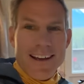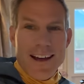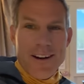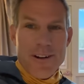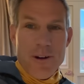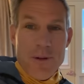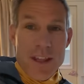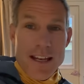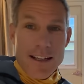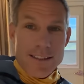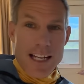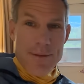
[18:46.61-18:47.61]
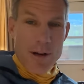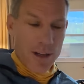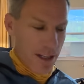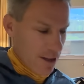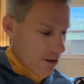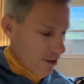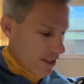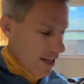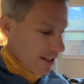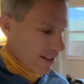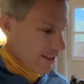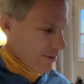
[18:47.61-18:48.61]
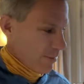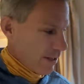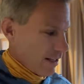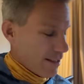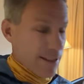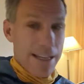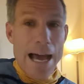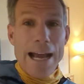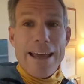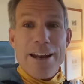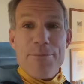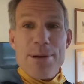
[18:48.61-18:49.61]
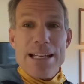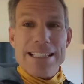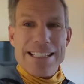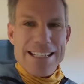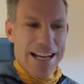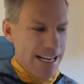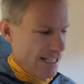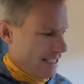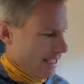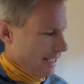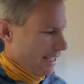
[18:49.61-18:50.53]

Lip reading: I don't know when the next time I'll get a hotel is, but it's not gonna be tonight.